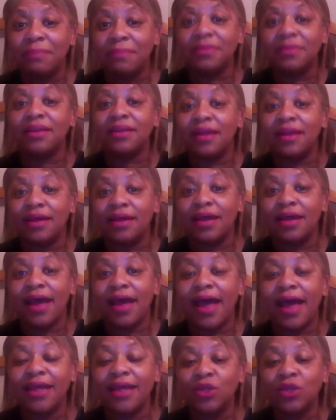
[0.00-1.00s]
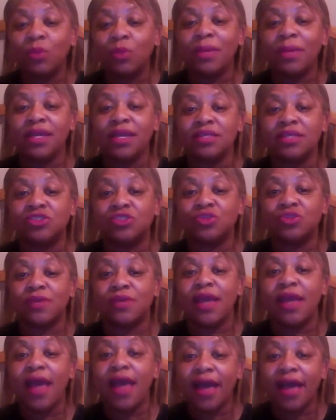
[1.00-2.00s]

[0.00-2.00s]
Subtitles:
but I know my history.